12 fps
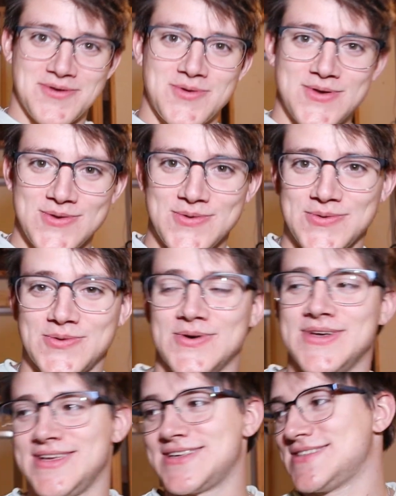Woo!
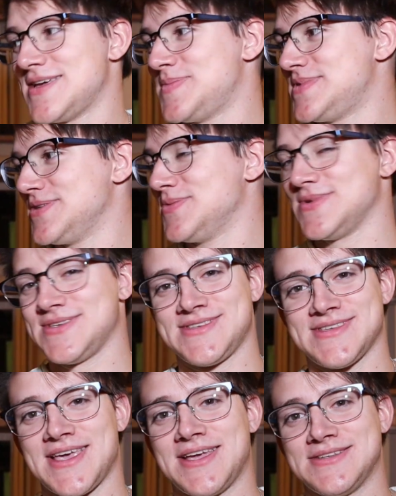Except it
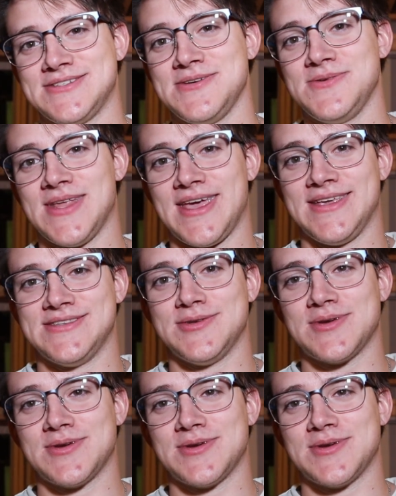was like 2 days.